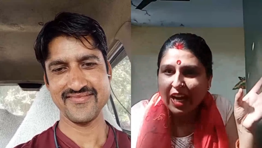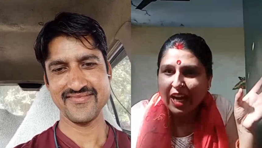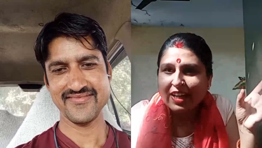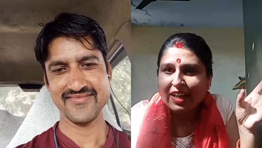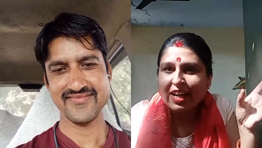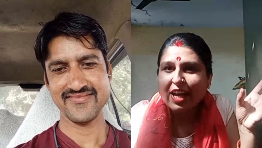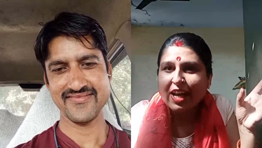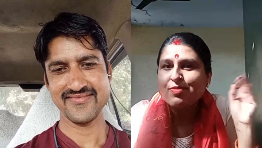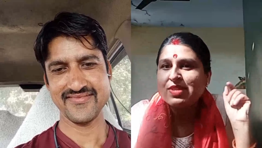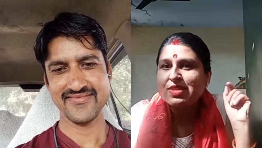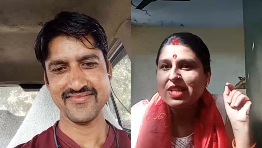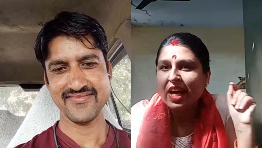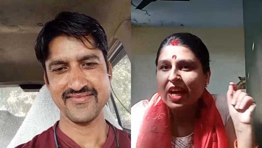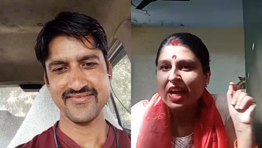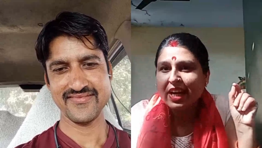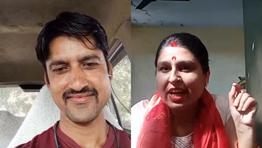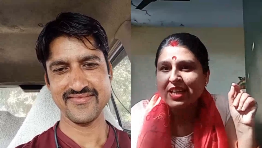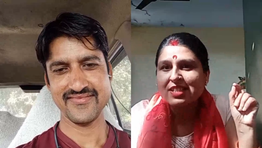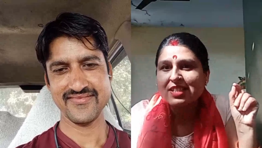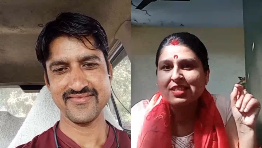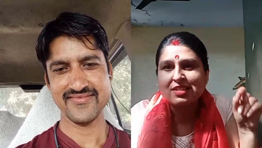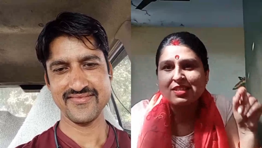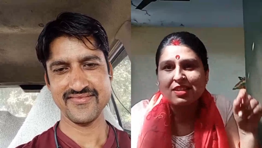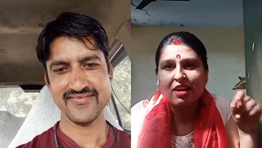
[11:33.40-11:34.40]
Speaker 1: that times I
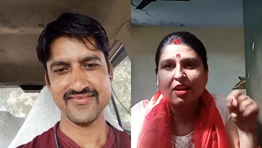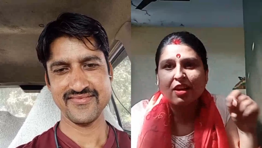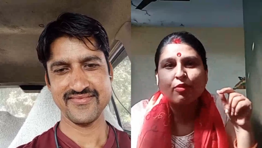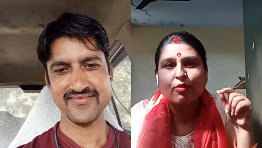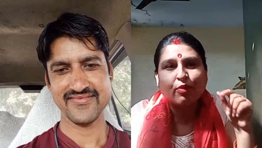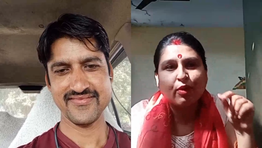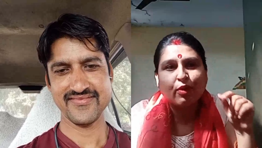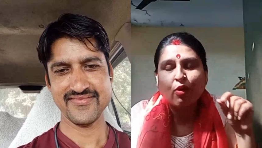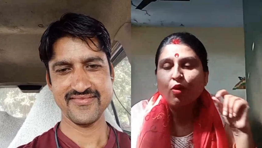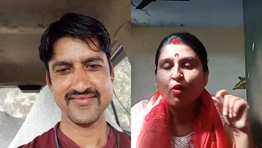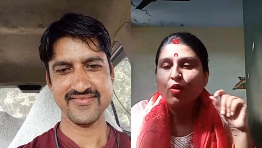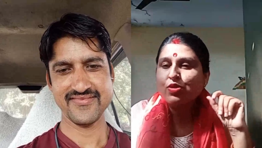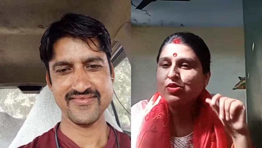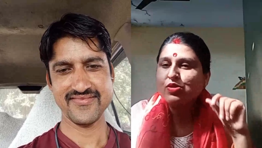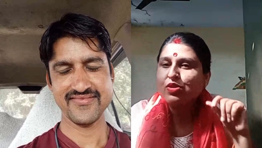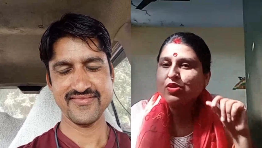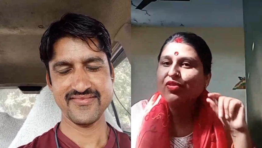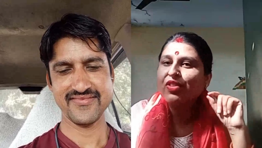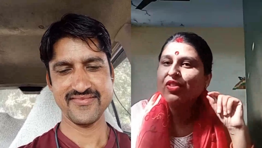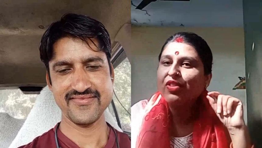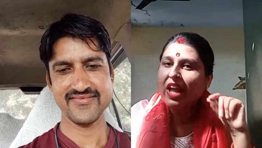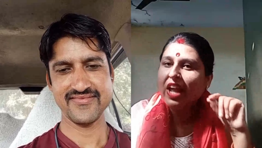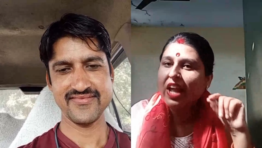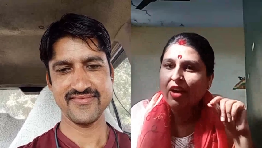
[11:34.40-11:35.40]
get stuck because
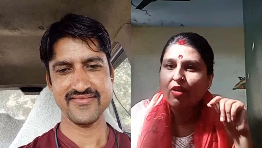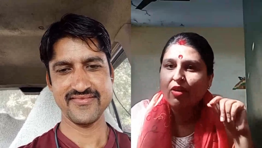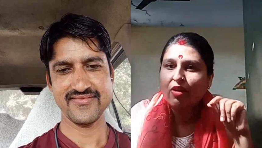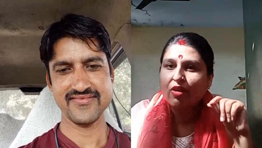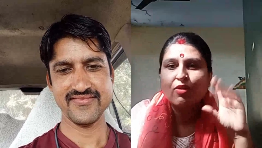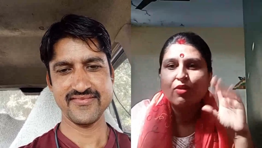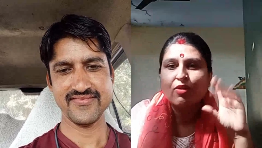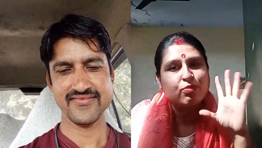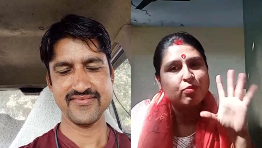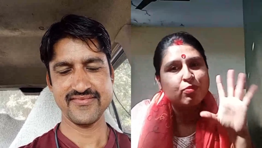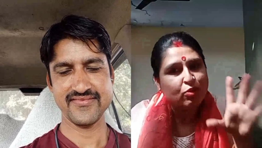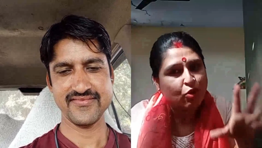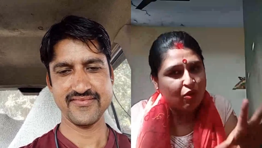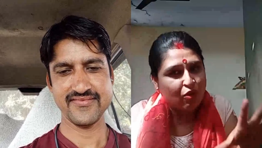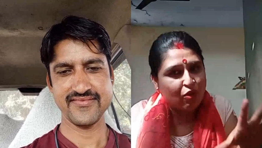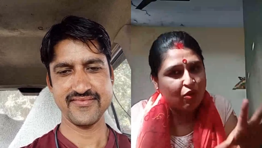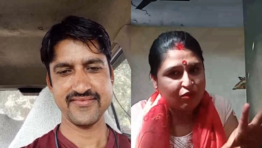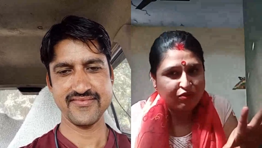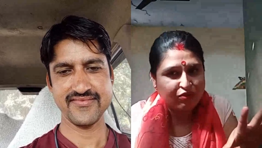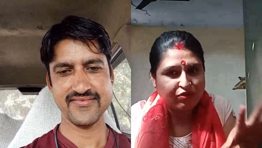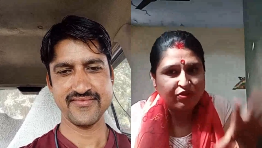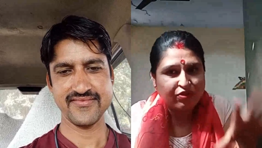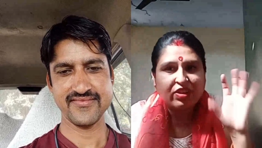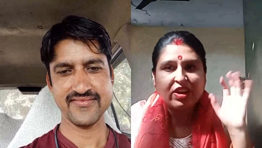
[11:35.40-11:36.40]
of lack of
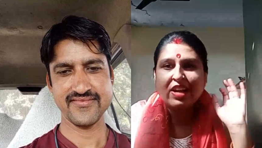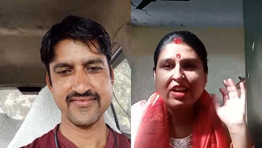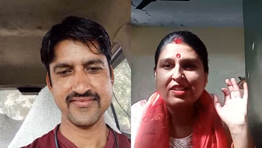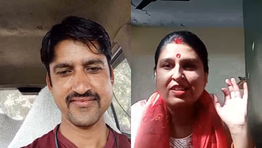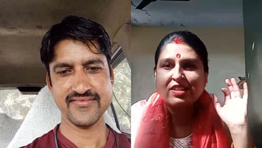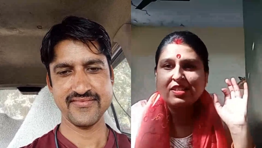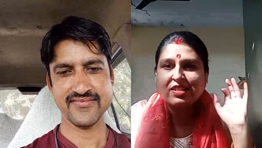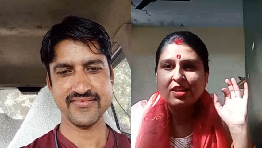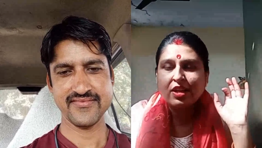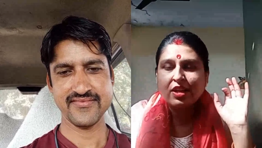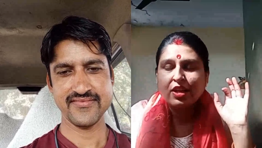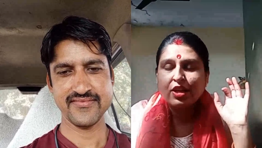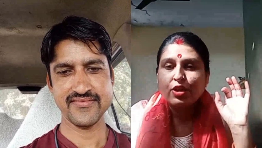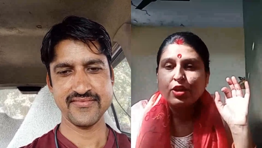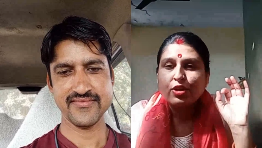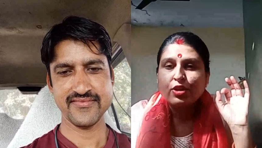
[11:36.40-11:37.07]
confidence.